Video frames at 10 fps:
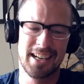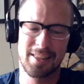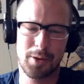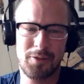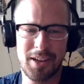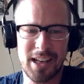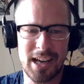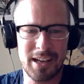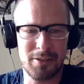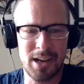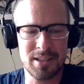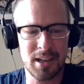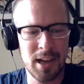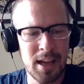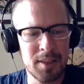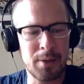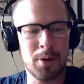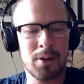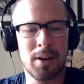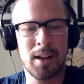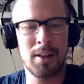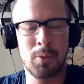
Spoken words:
3 Feet High and Rising. They were.